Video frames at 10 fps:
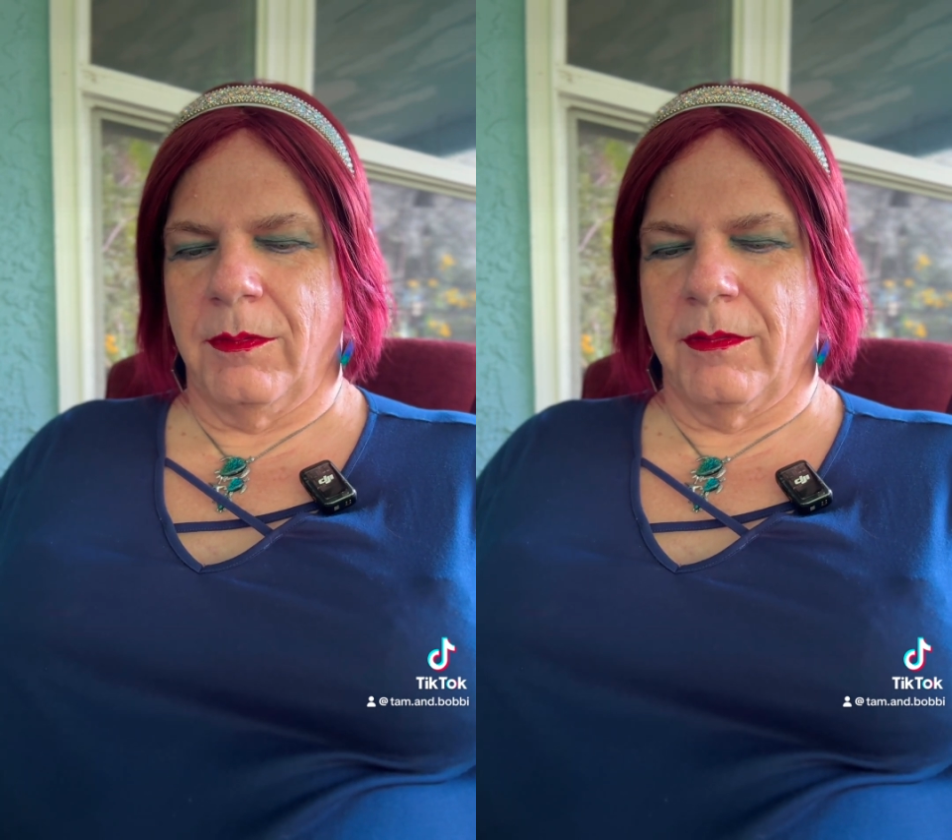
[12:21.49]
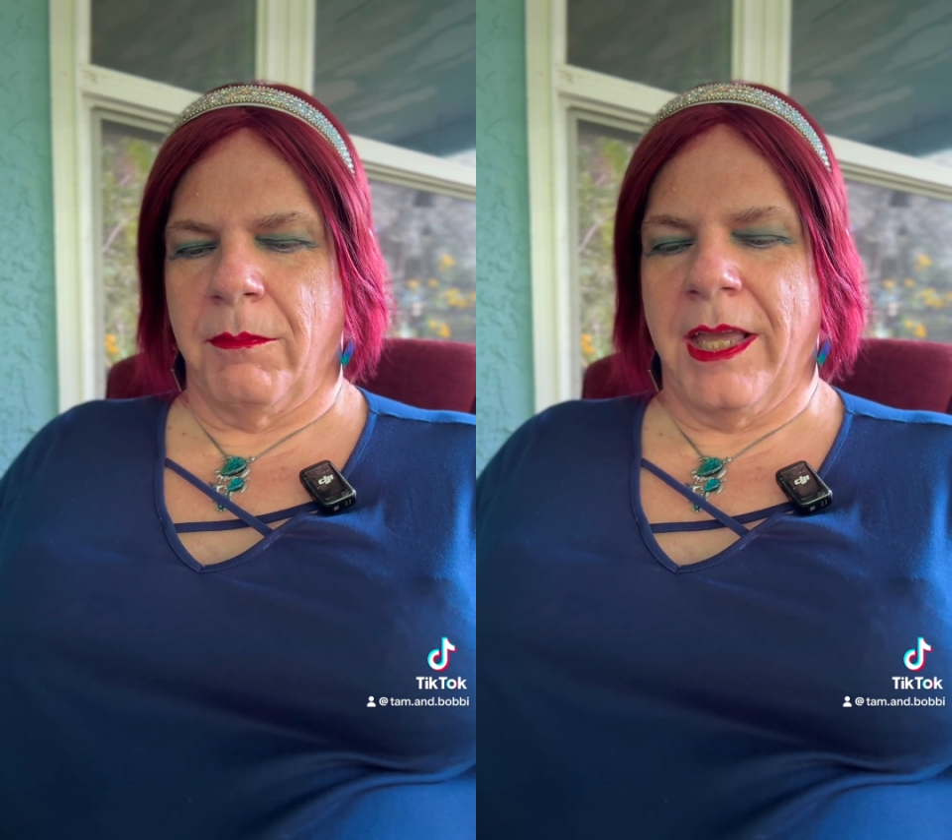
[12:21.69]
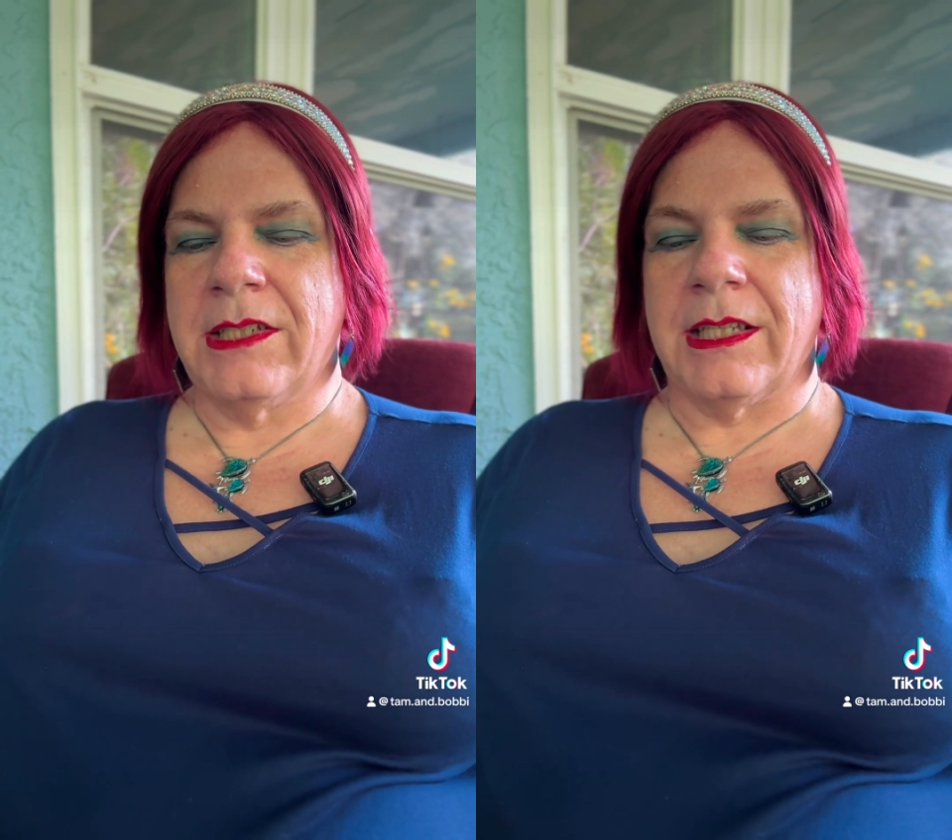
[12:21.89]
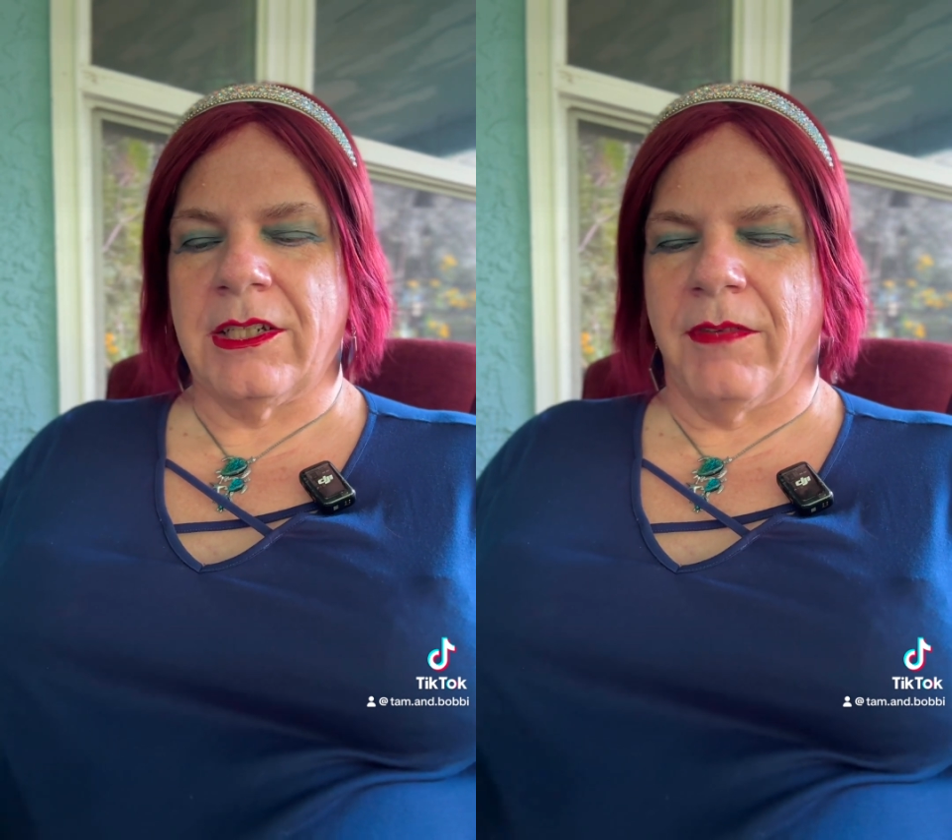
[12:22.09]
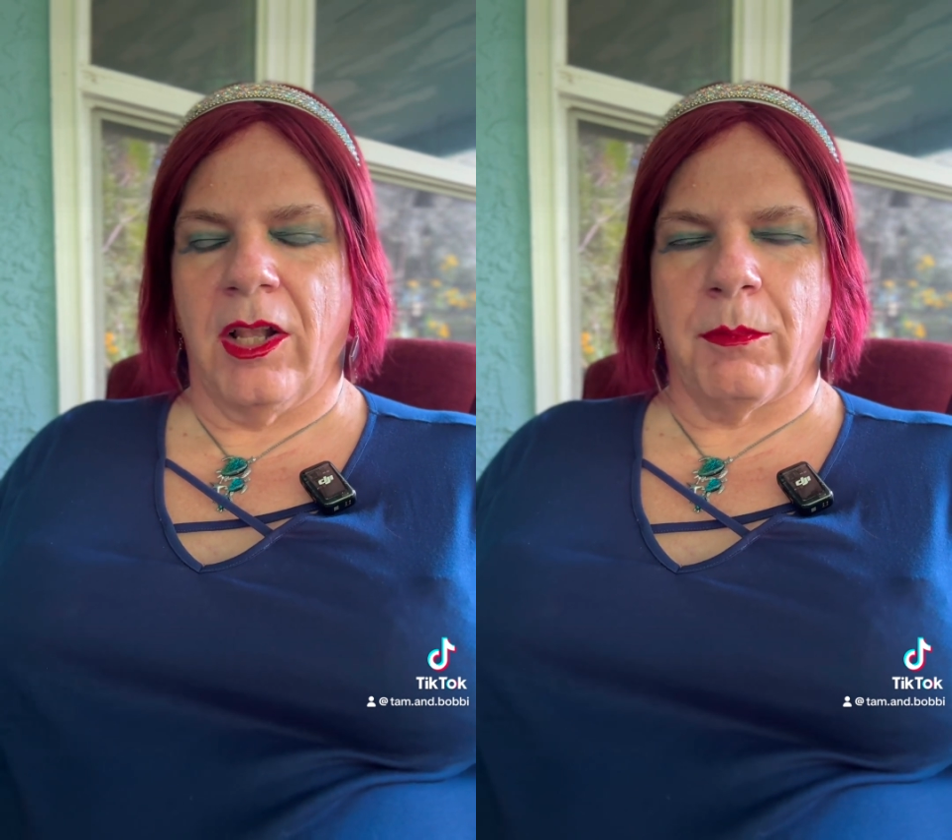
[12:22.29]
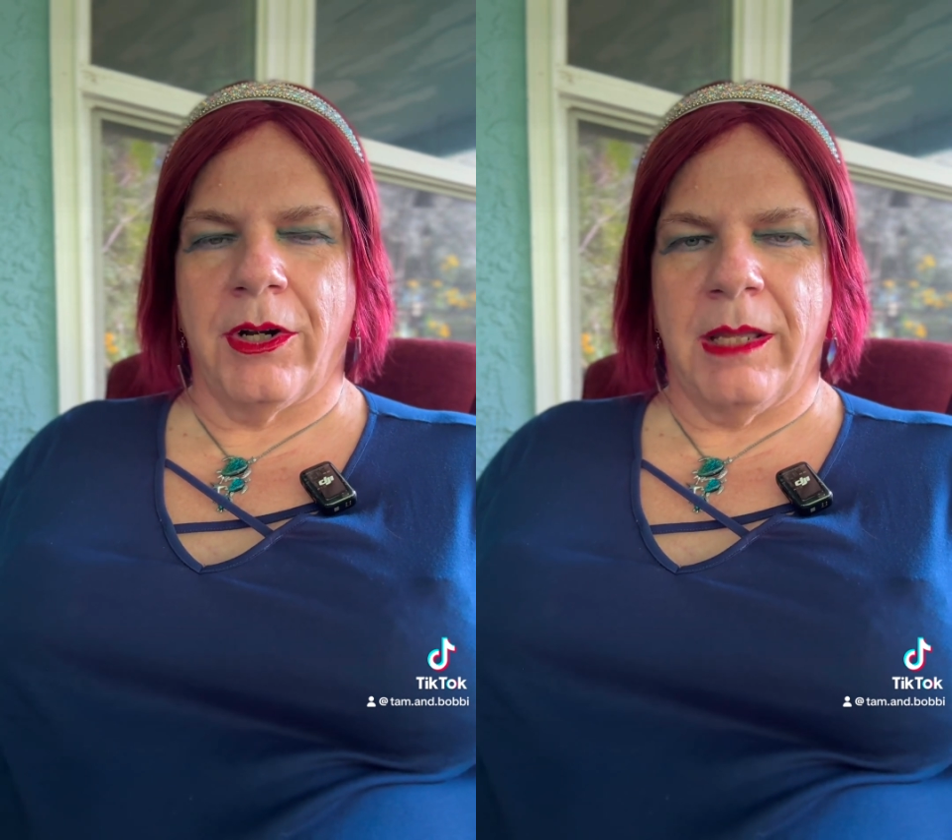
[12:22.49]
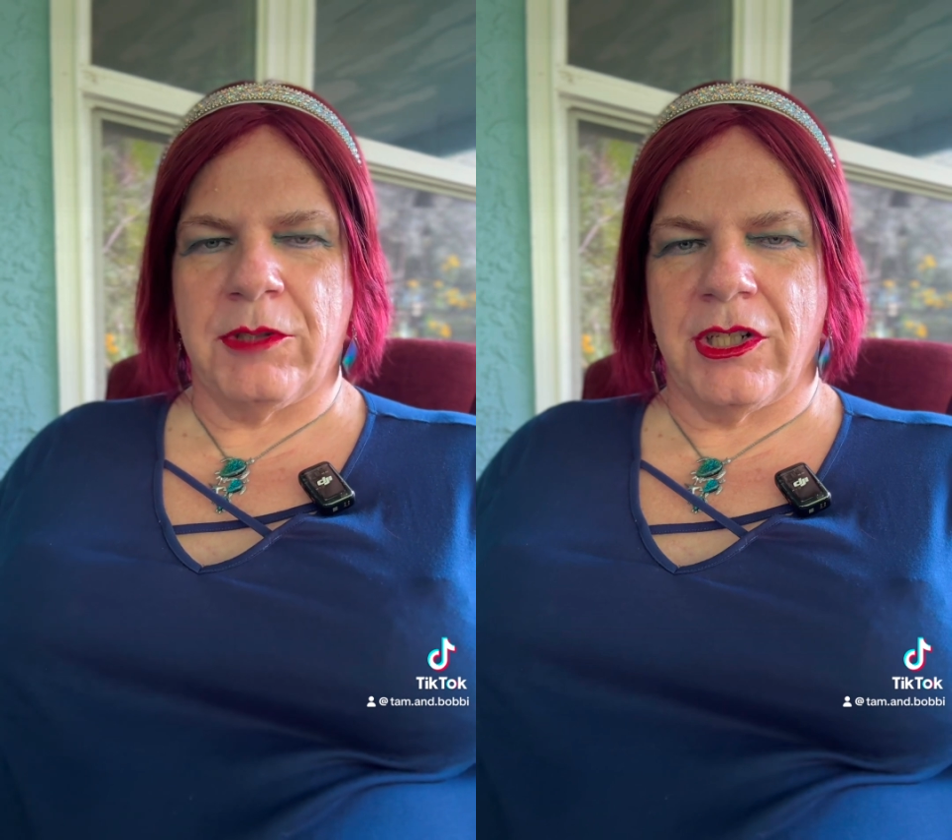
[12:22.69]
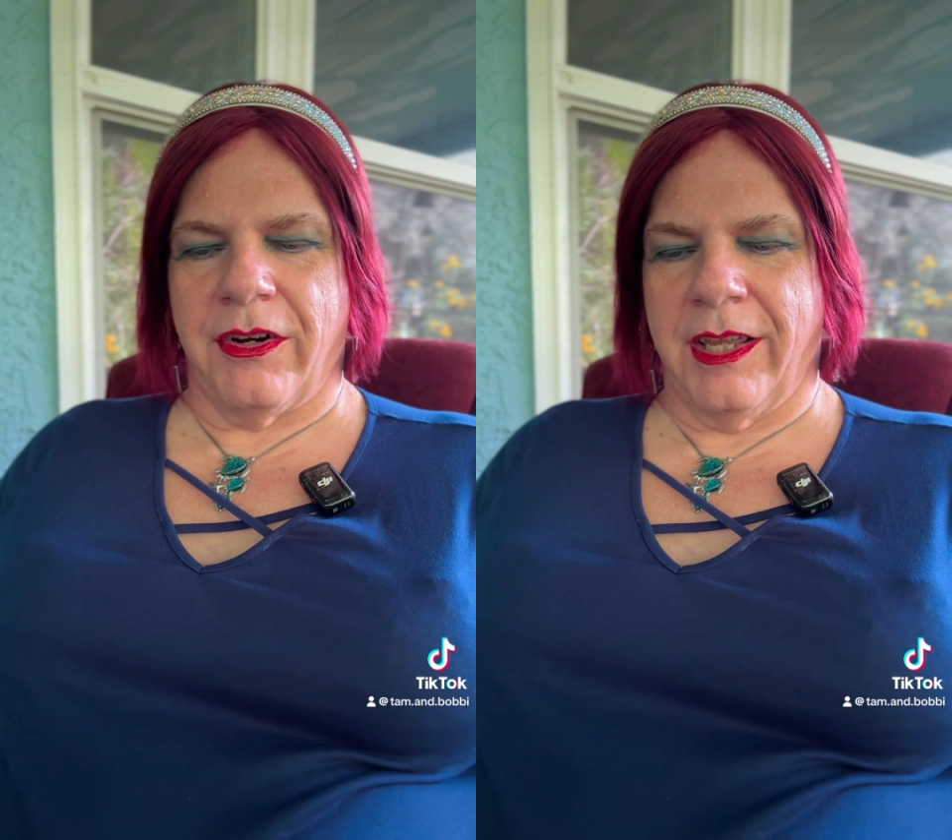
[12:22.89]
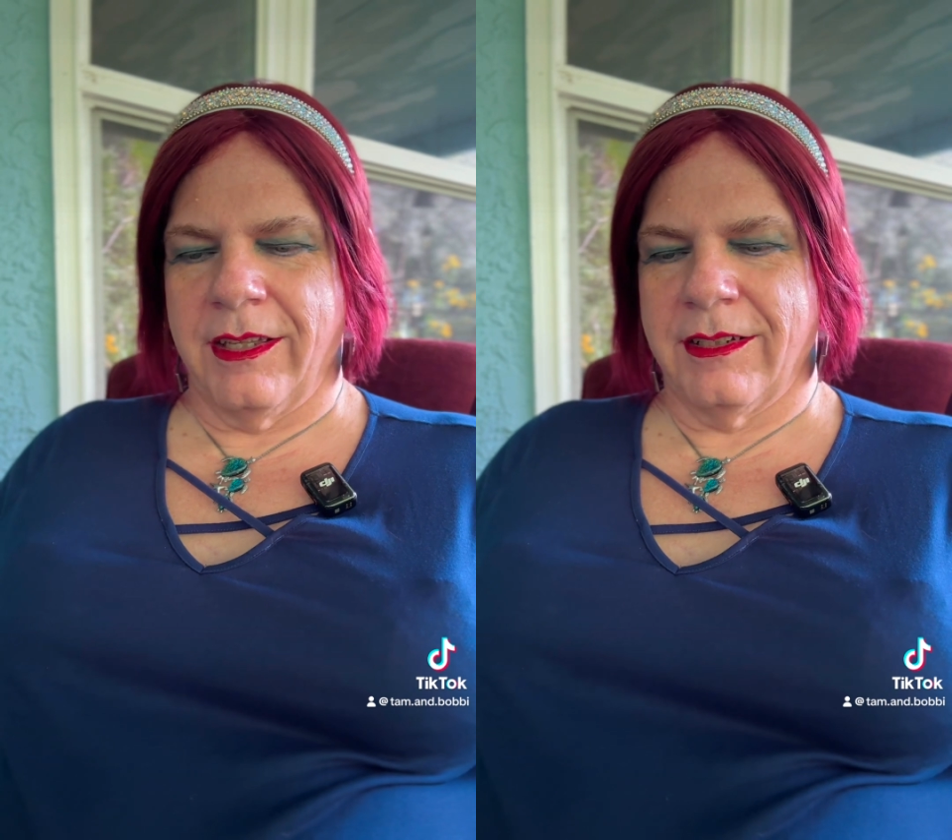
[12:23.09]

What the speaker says: amazing developer named Sherry,